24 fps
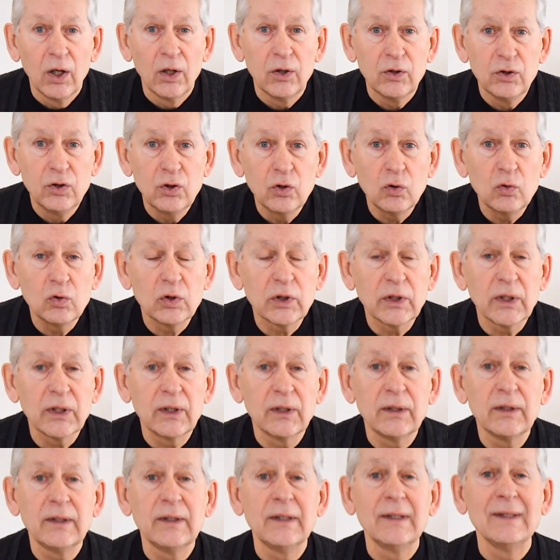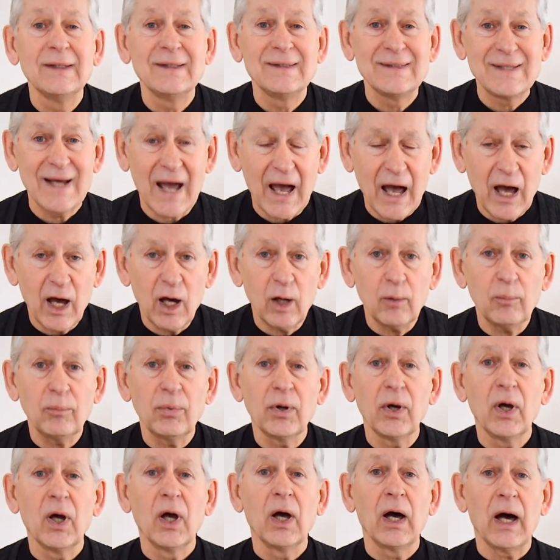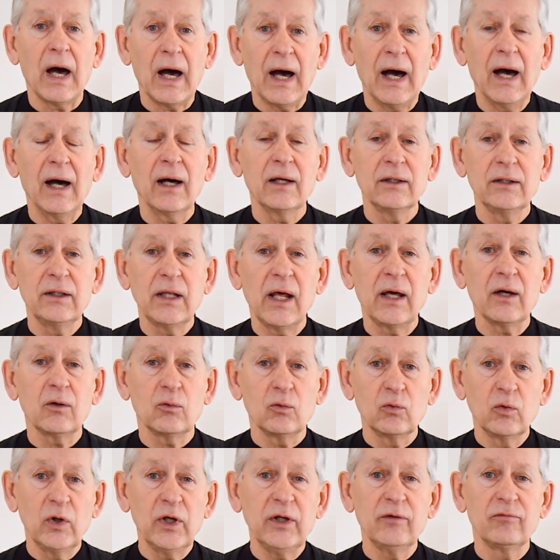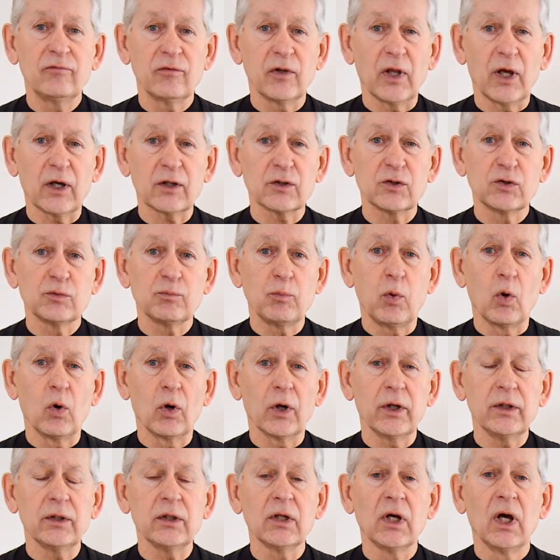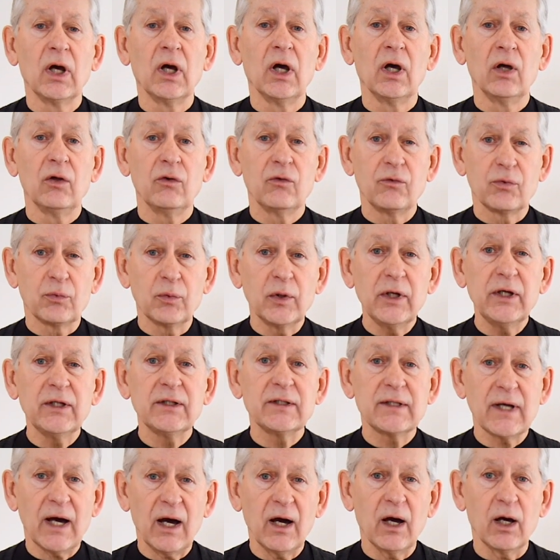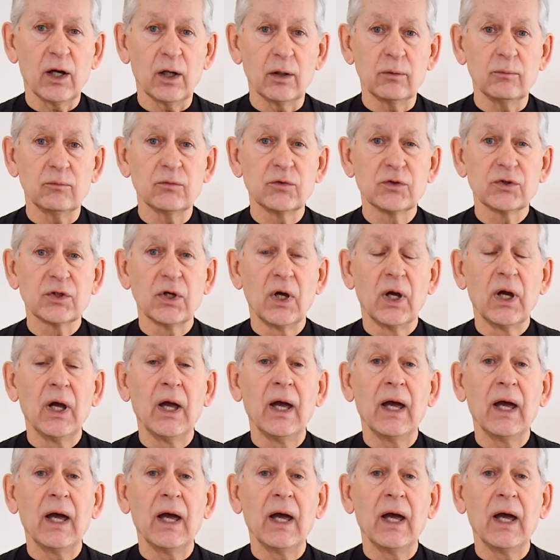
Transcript: you can tap on that reflex point 3 times,